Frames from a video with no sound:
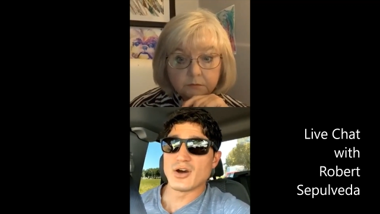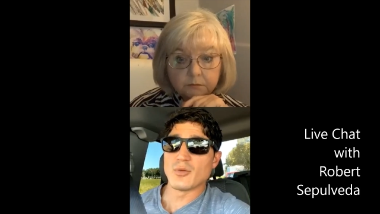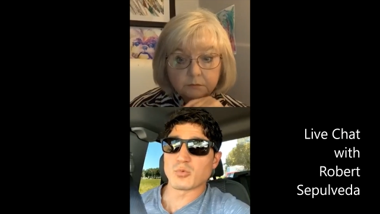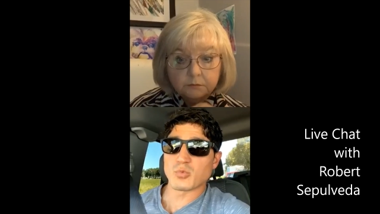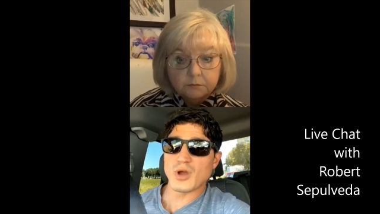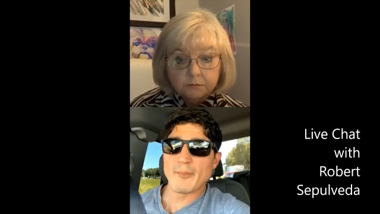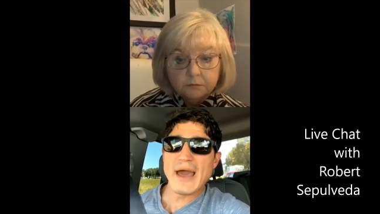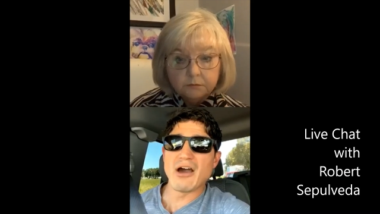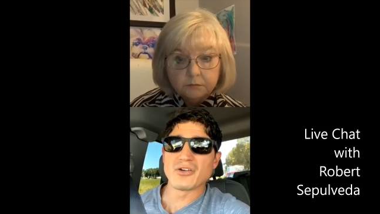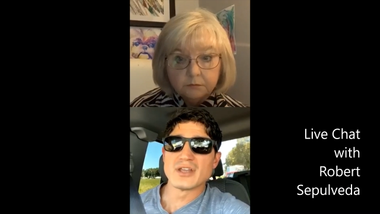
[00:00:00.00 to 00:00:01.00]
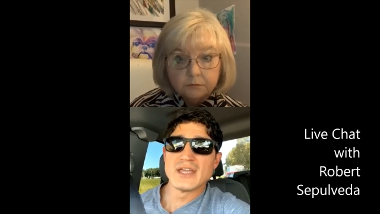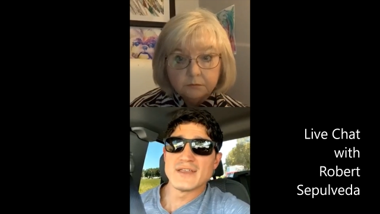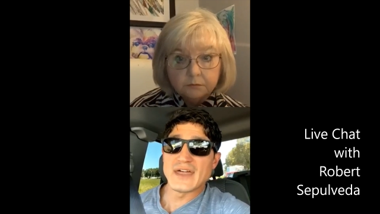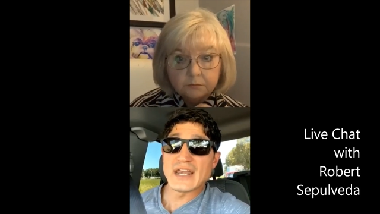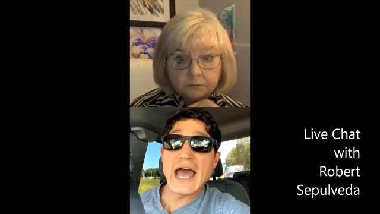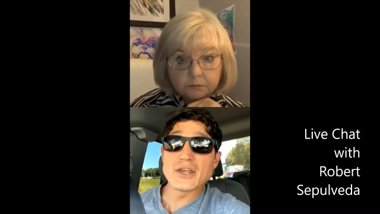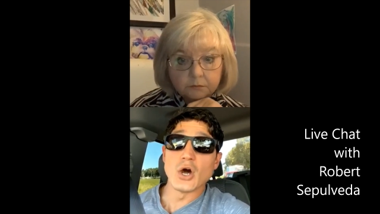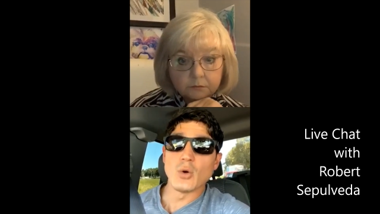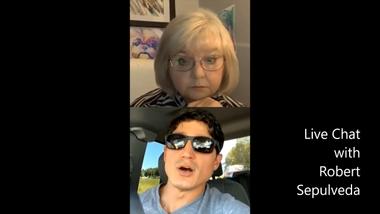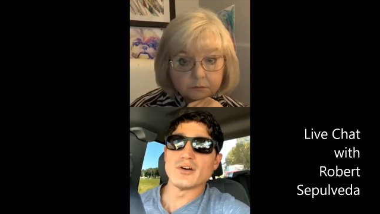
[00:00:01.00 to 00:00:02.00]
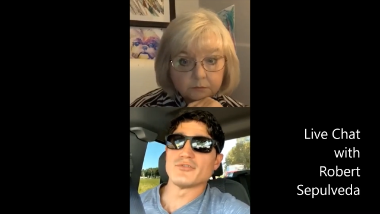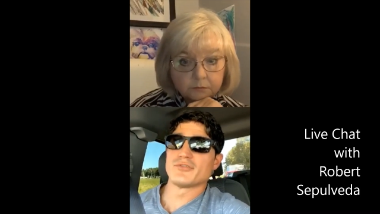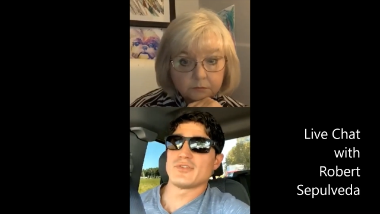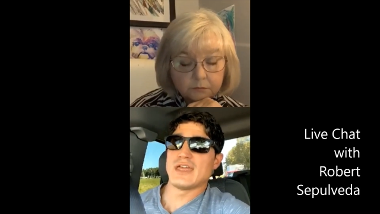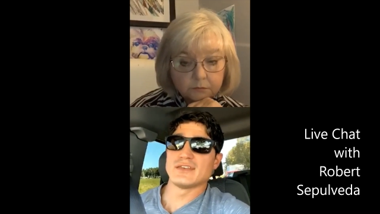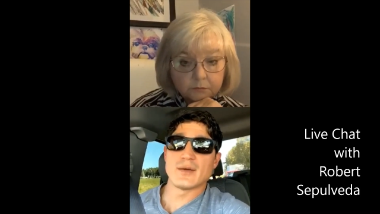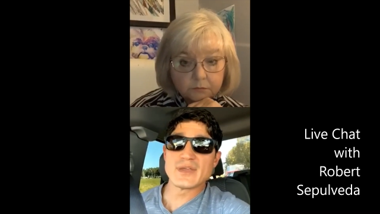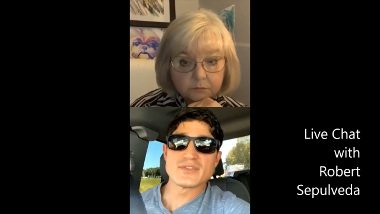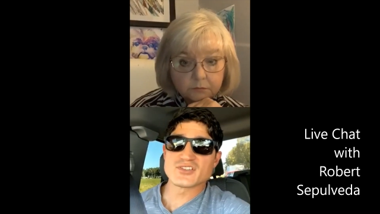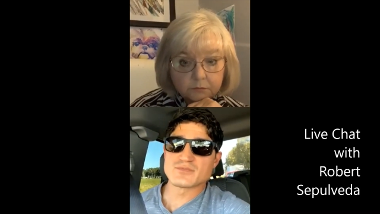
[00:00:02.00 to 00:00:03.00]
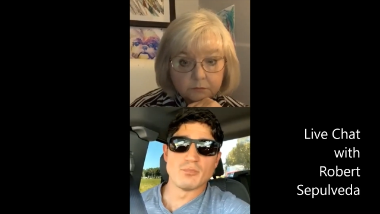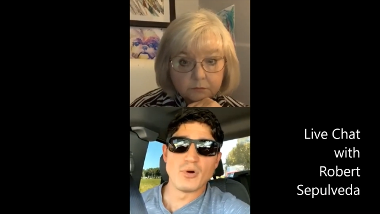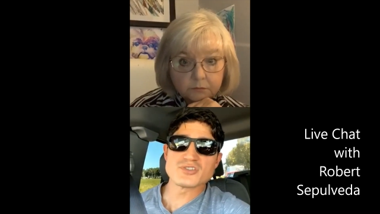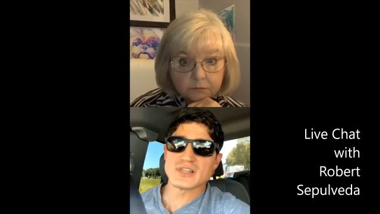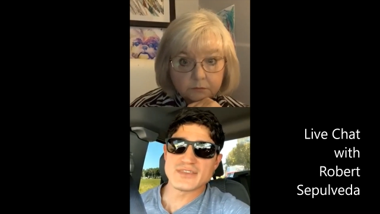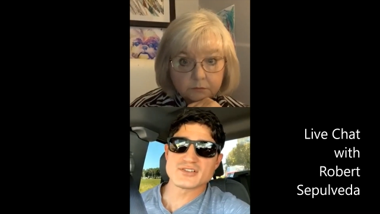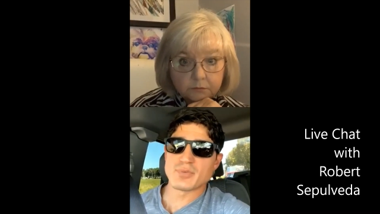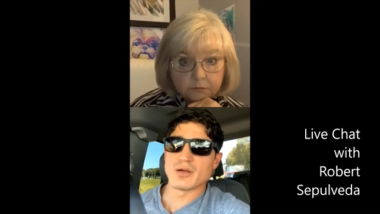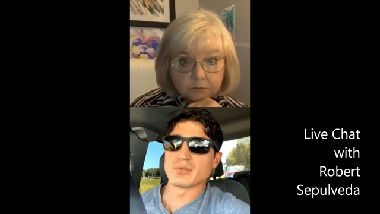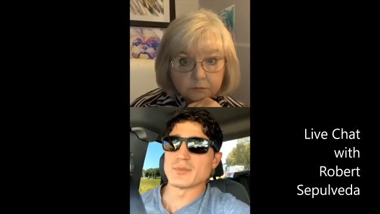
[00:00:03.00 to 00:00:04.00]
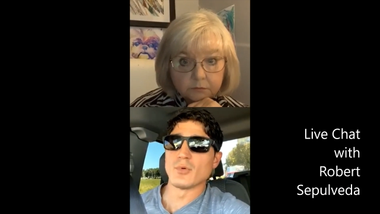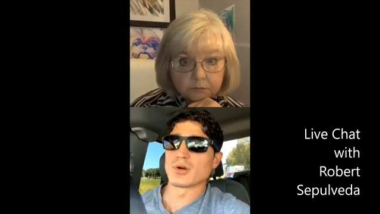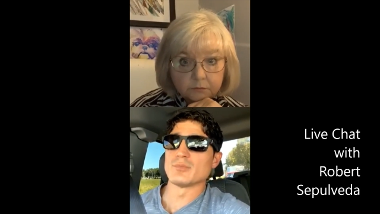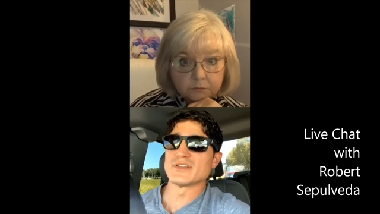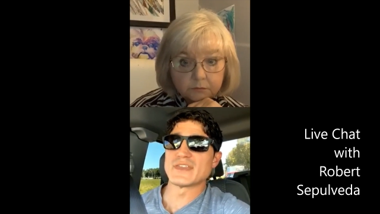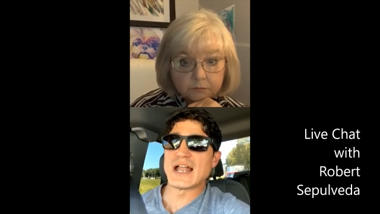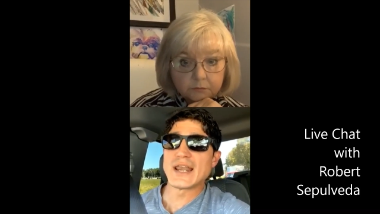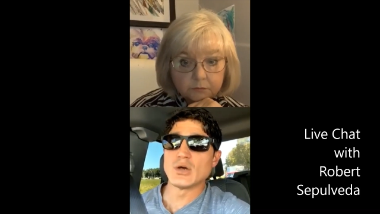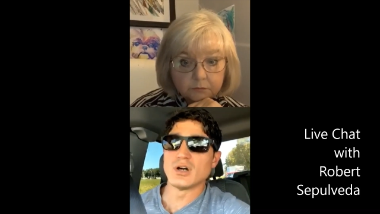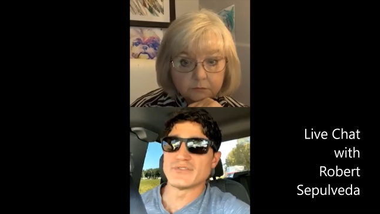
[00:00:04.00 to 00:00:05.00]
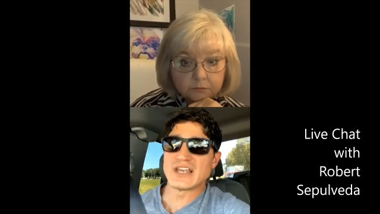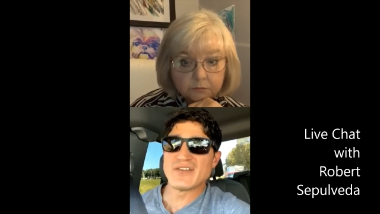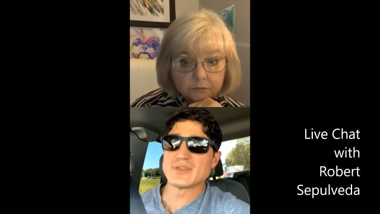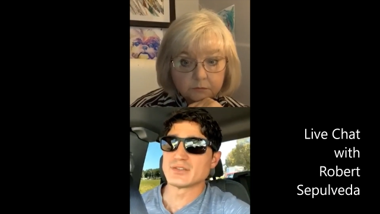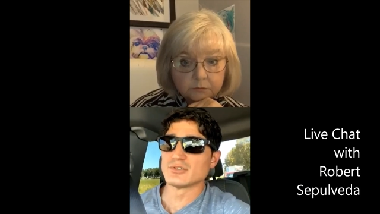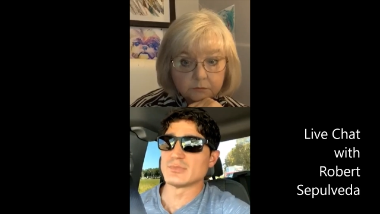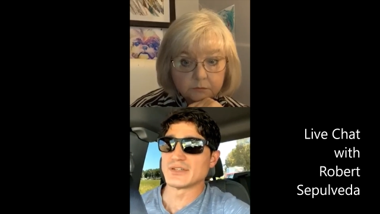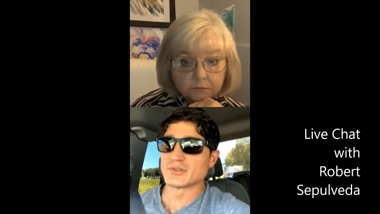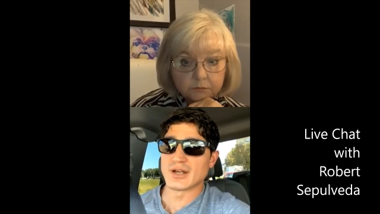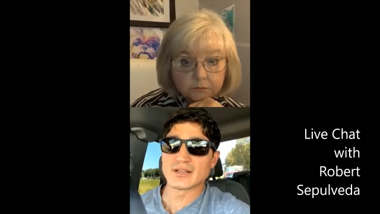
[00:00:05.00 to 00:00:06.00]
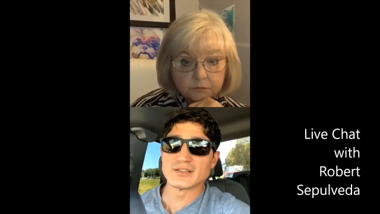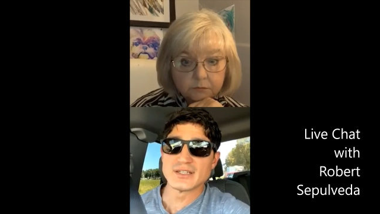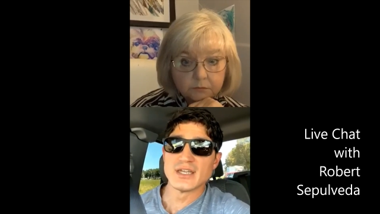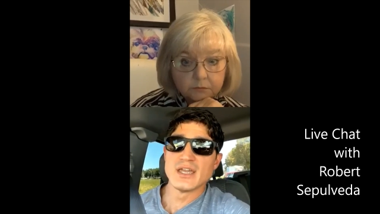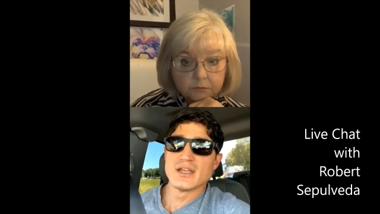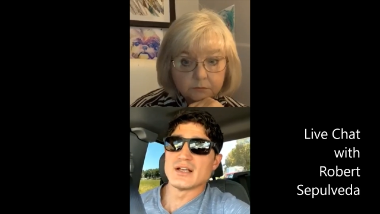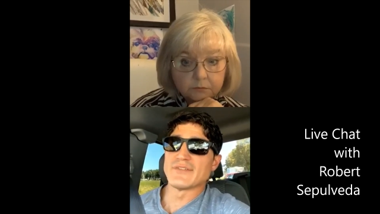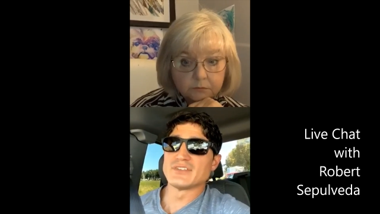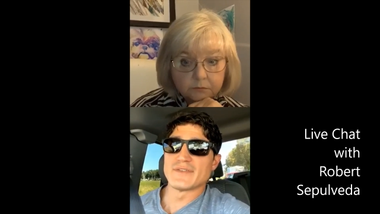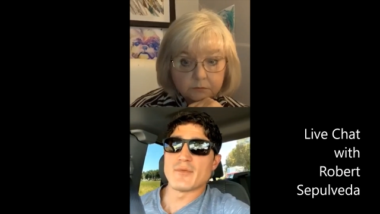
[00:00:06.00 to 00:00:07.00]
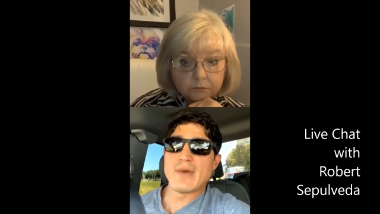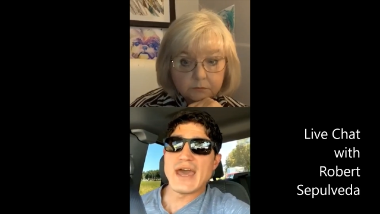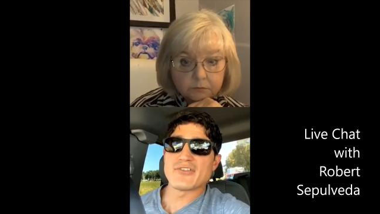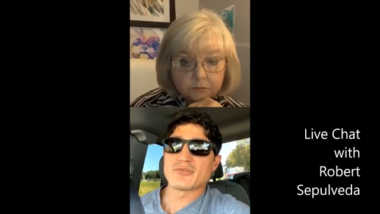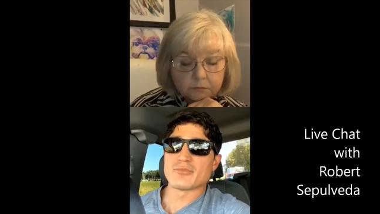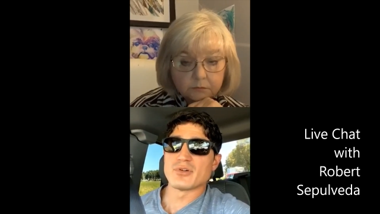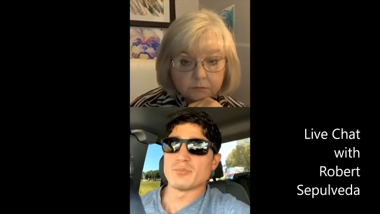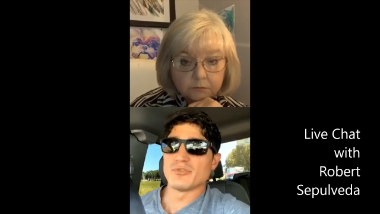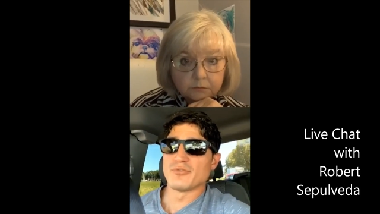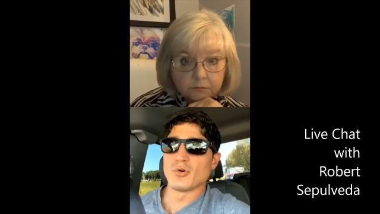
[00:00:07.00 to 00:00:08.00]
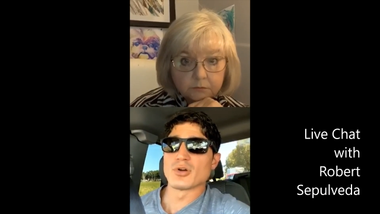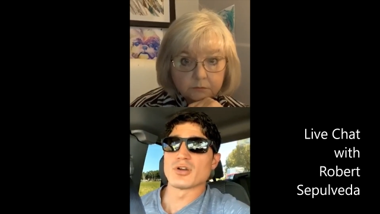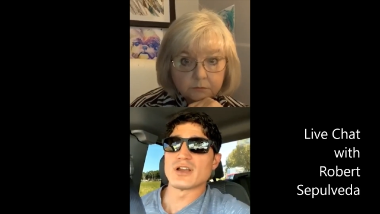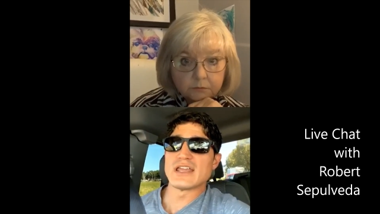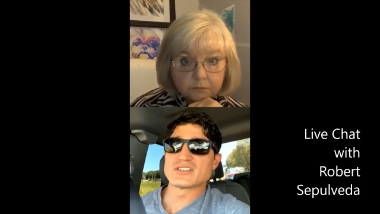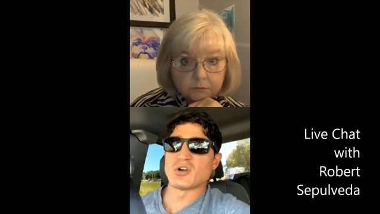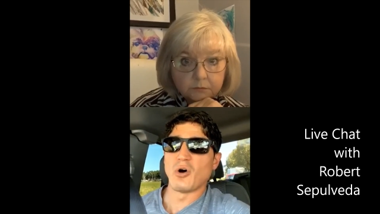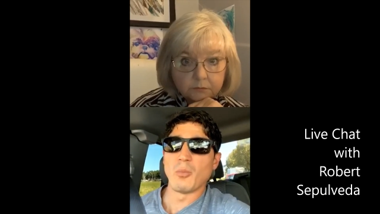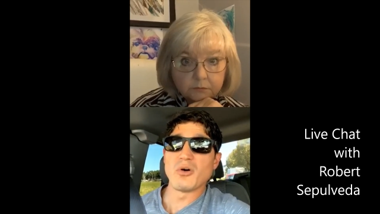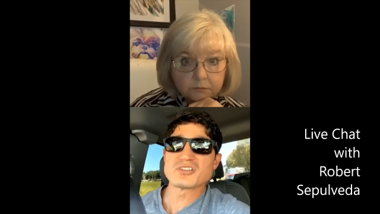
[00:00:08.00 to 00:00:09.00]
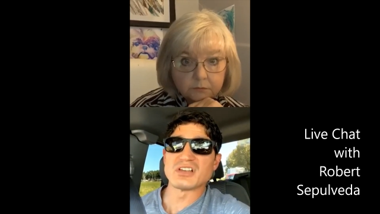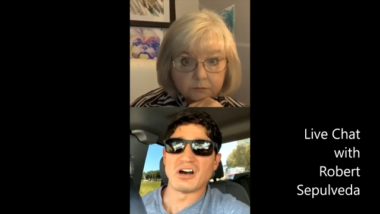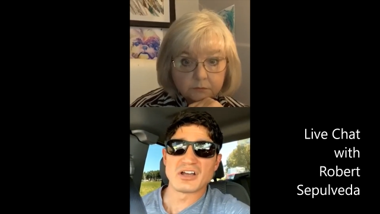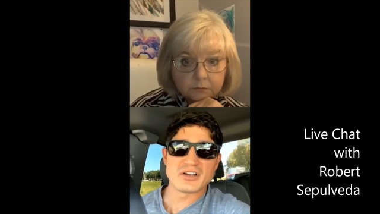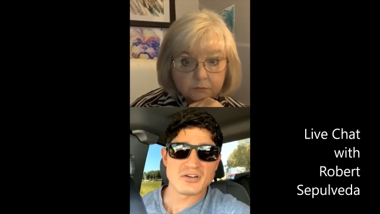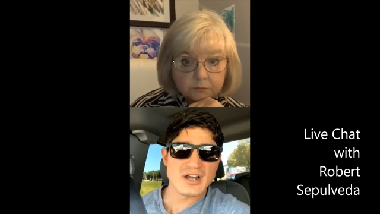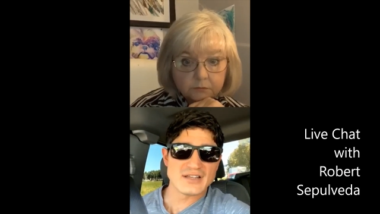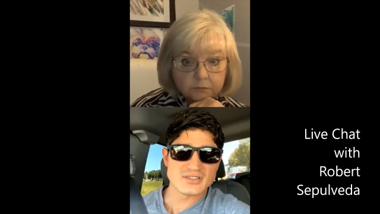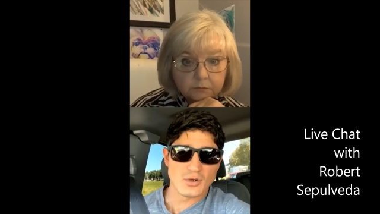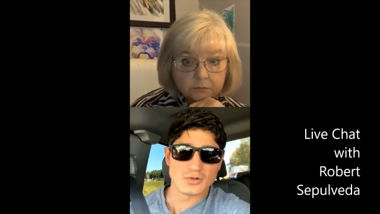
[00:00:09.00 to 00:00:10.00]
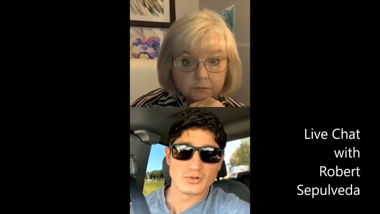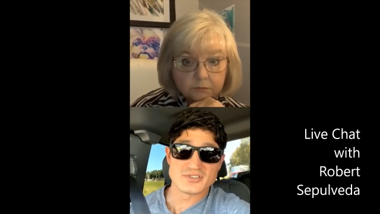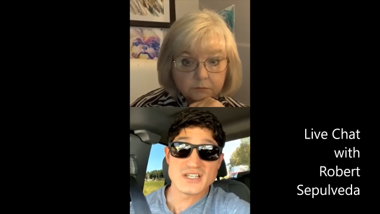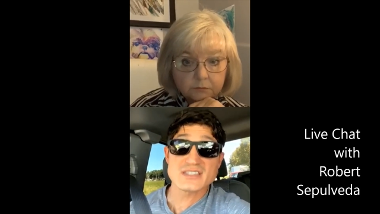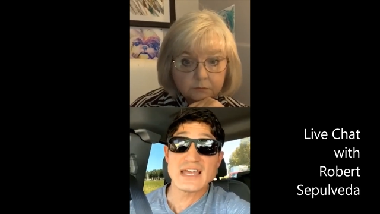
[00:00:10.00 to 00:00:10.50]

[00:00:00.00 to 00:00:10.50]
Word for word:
Speaker 1: about that I know of, and I mean, there's most like there's probably more, but that I know of that I've been told about directly. I've done the math before, and it's almost a hundred grand total, just that I